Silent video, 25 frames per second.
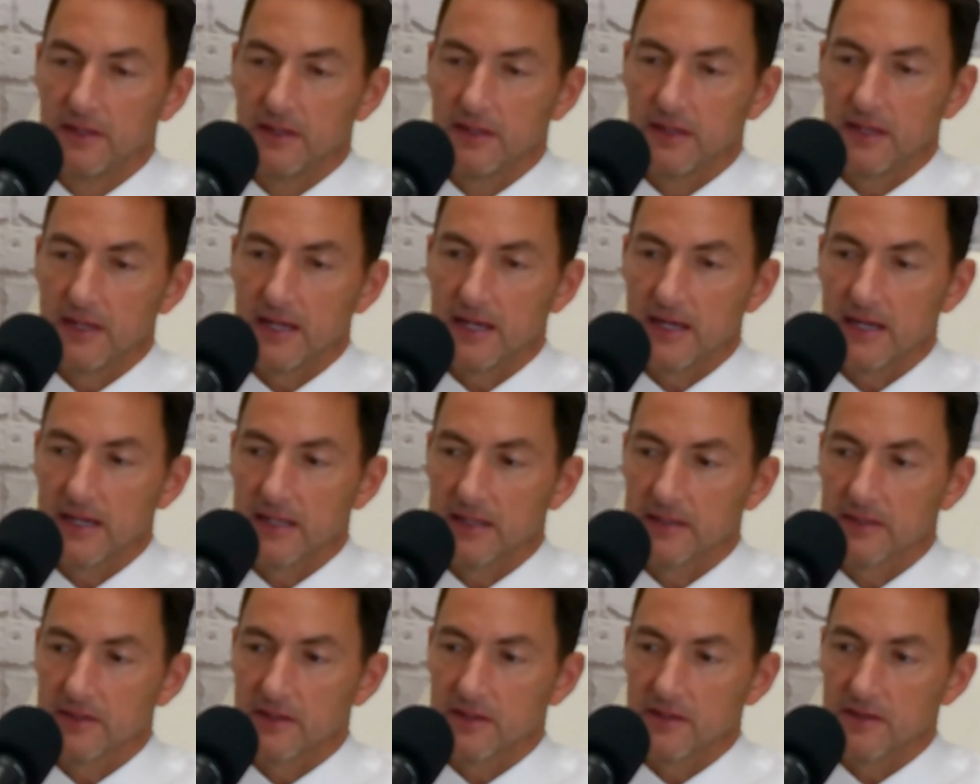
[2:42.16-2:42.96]

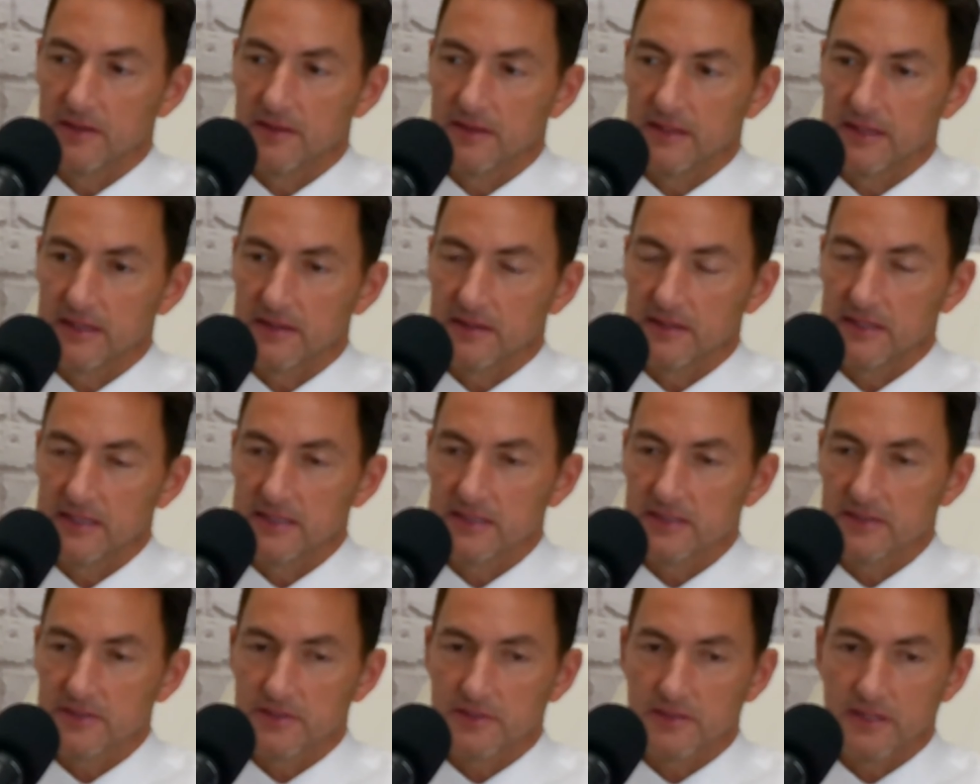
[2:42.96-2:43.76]
And there
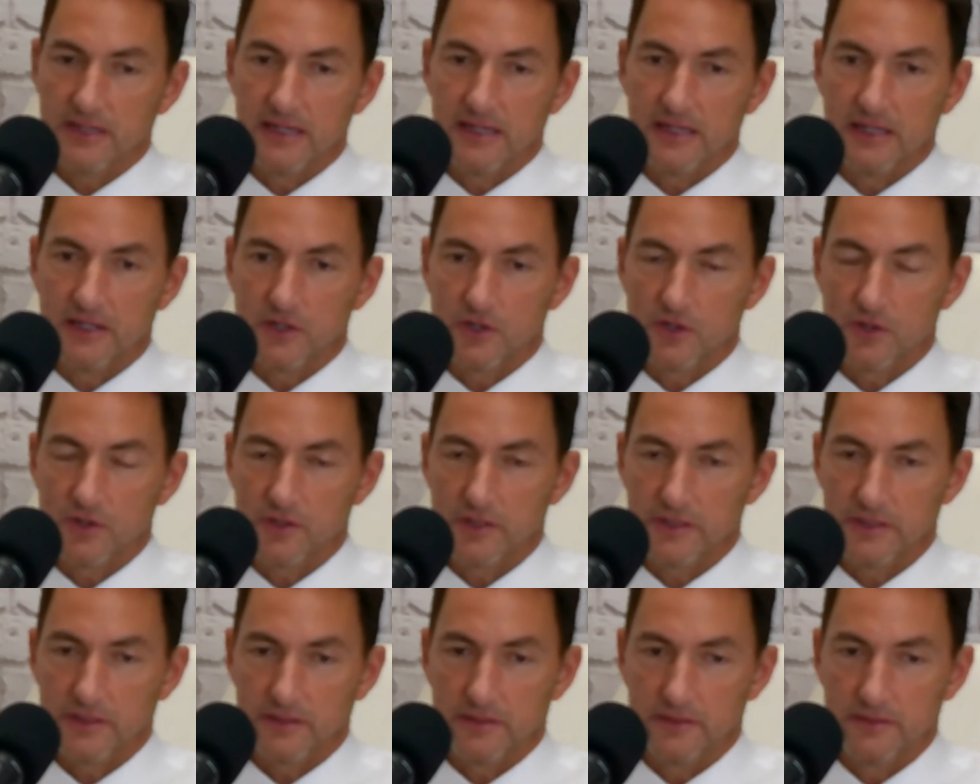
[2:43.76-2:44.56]
is a
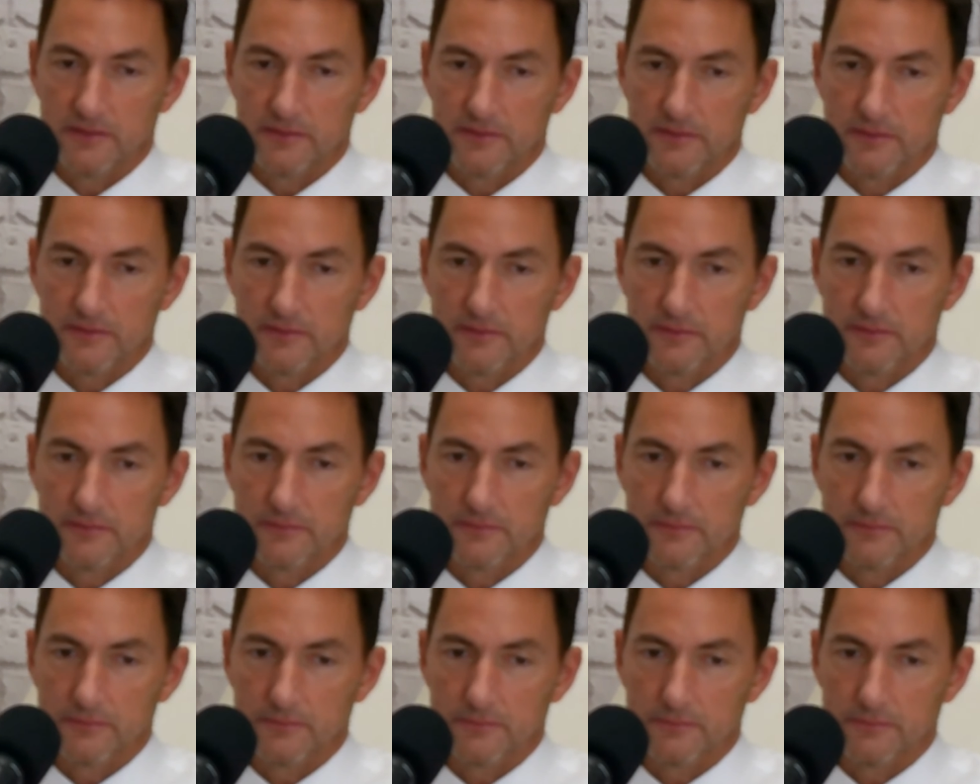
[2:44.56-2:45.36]
current
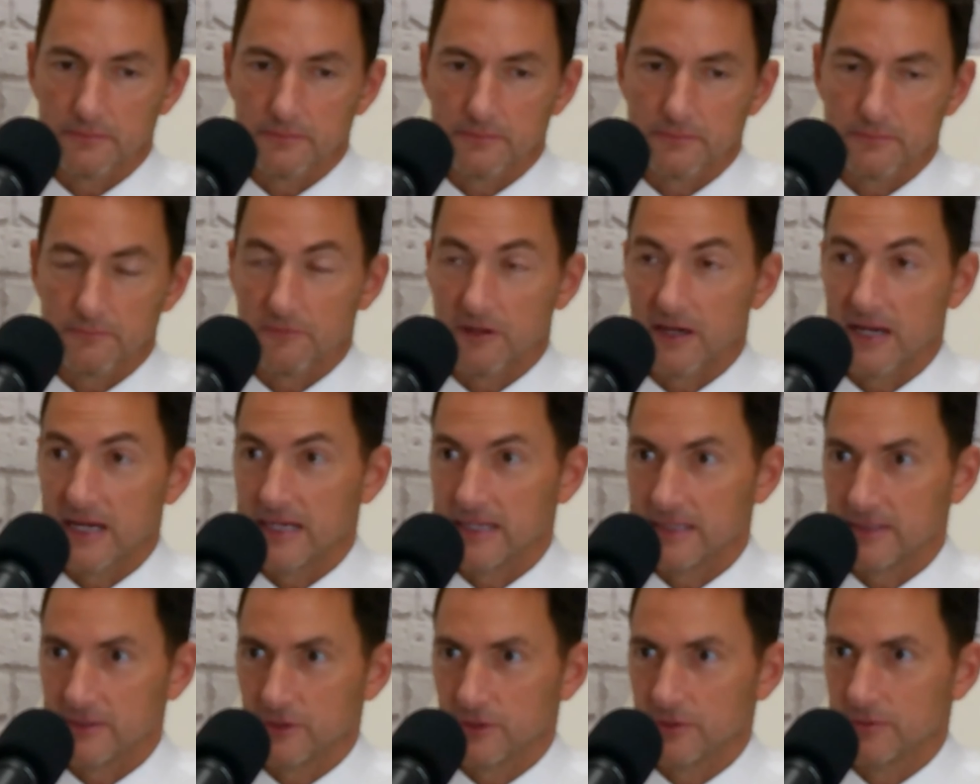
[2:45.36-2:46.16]

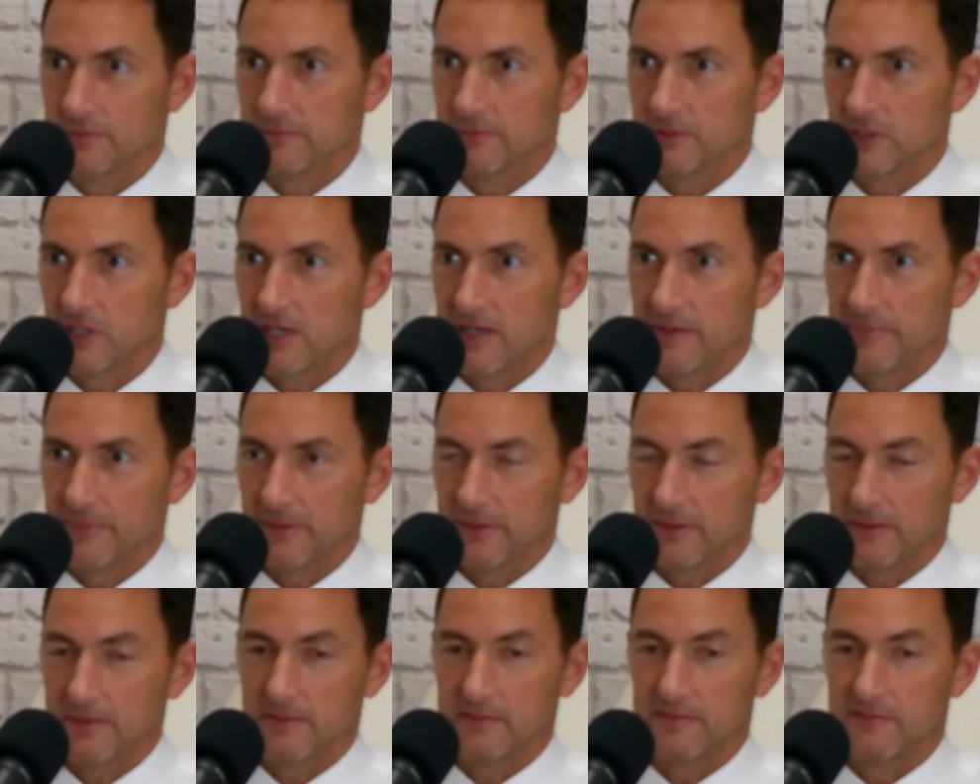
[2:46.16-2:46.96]
rage
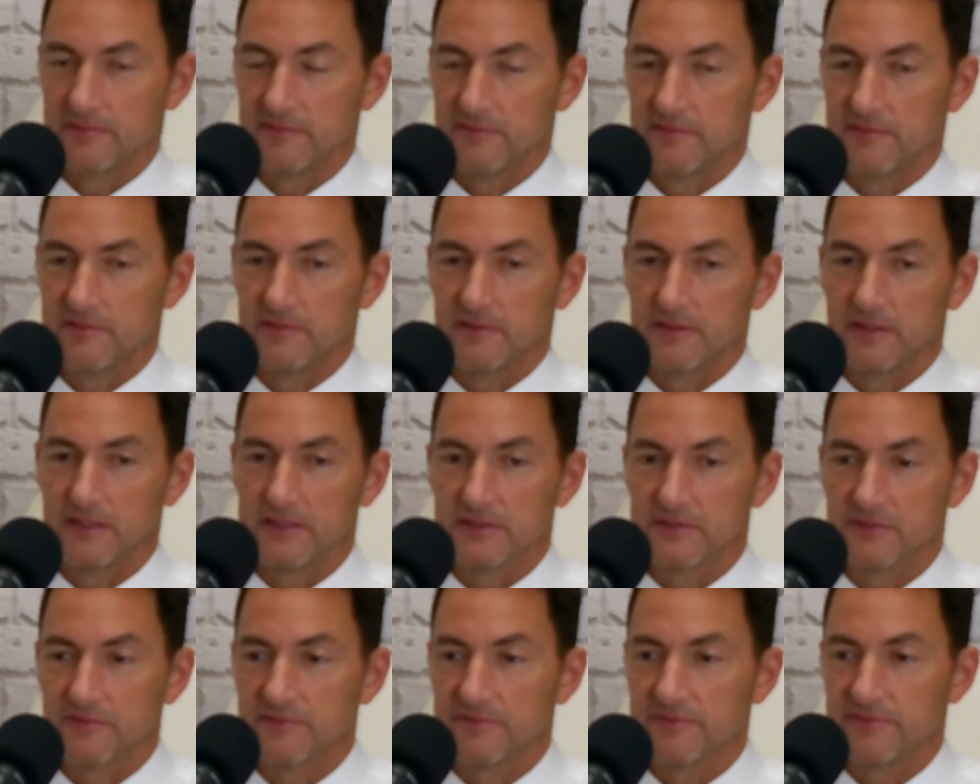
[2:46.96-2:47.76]
topic
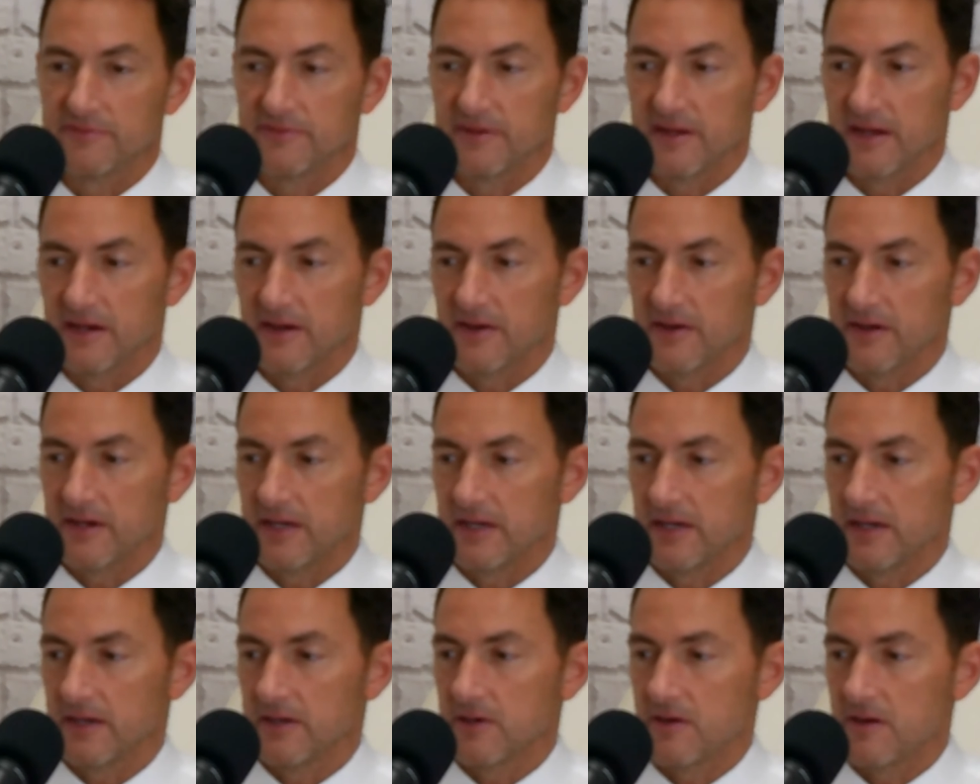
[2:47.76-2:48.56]
that's
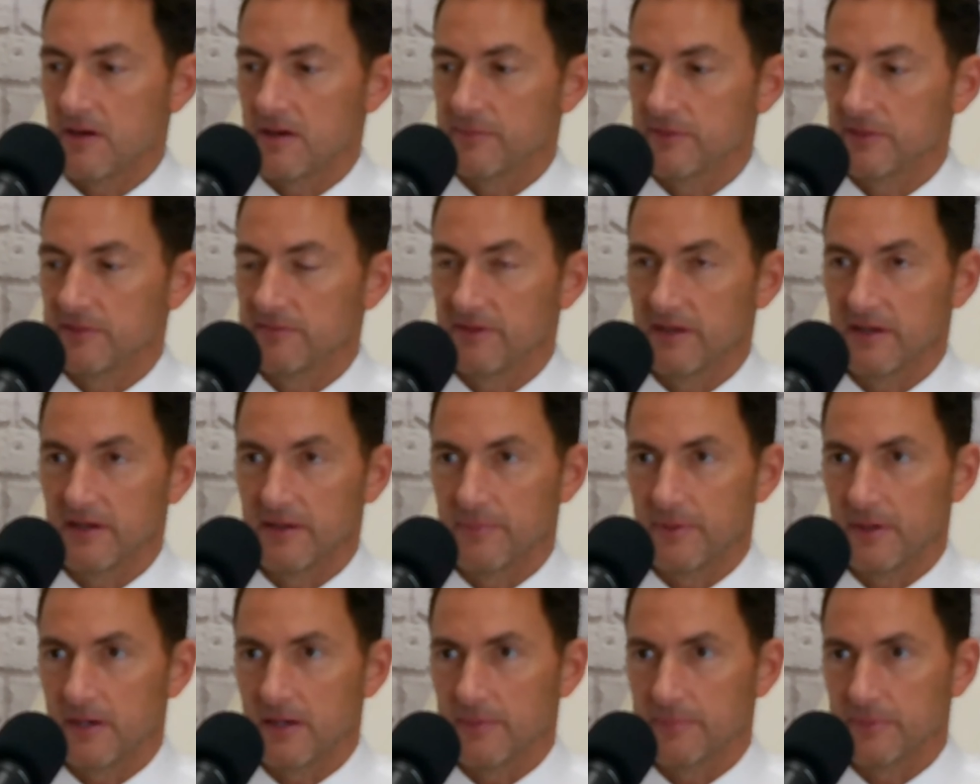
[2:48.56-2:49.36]
very common,
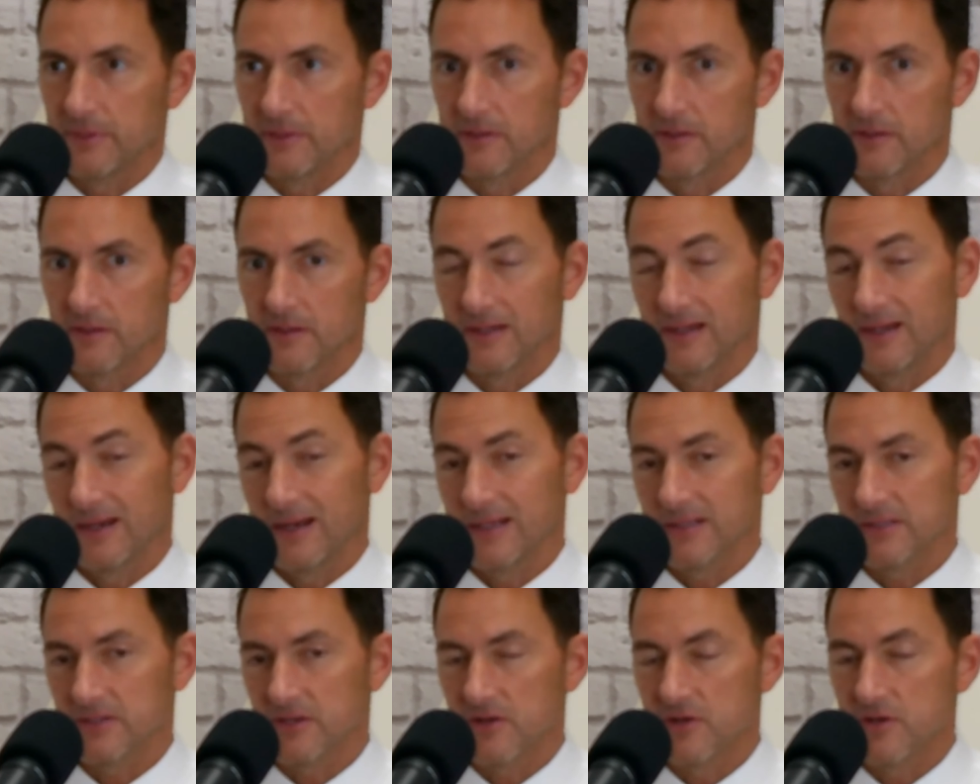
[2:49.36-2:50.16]
very popular, and it
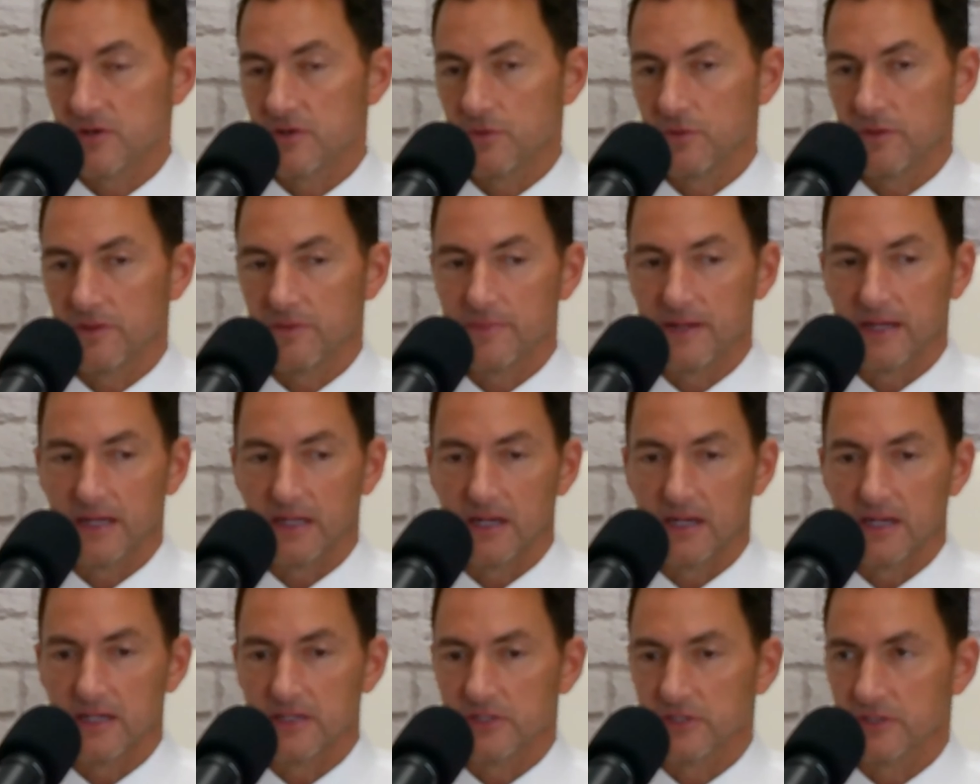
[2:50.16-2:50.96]
has to do with
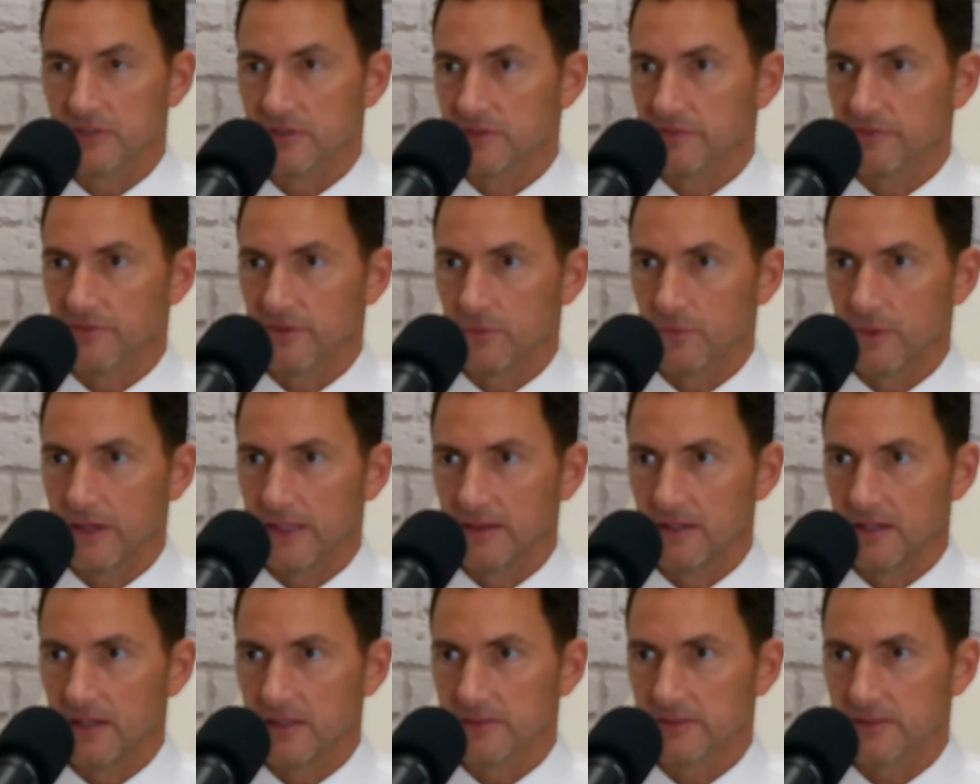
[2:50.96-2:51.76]
medications for
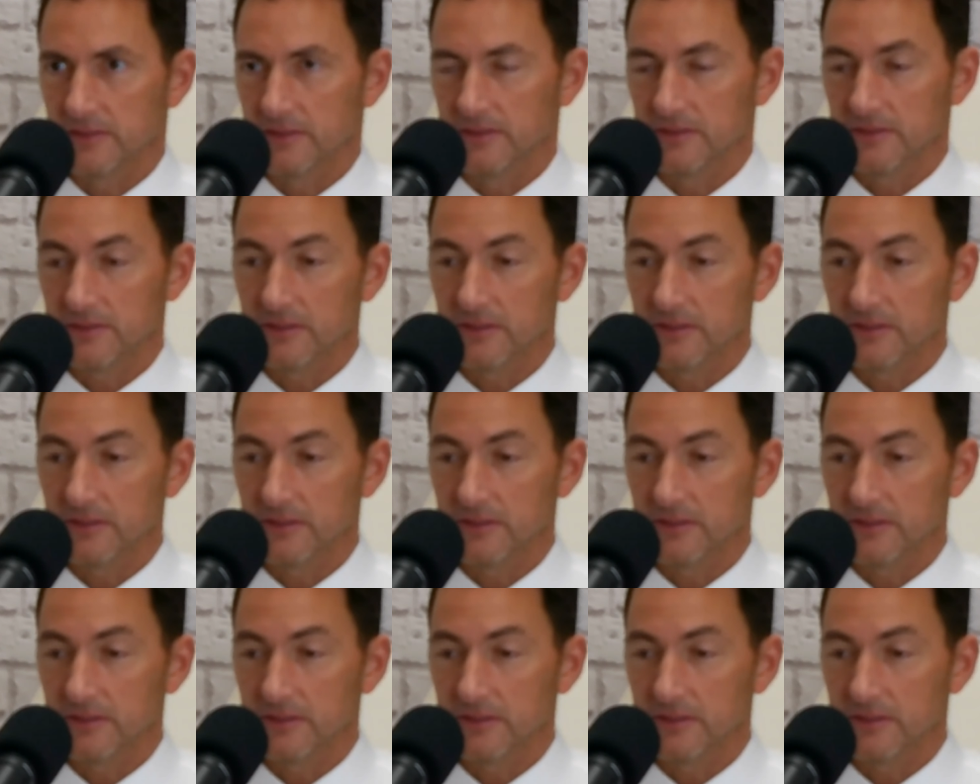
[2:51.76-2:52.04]
weight loss.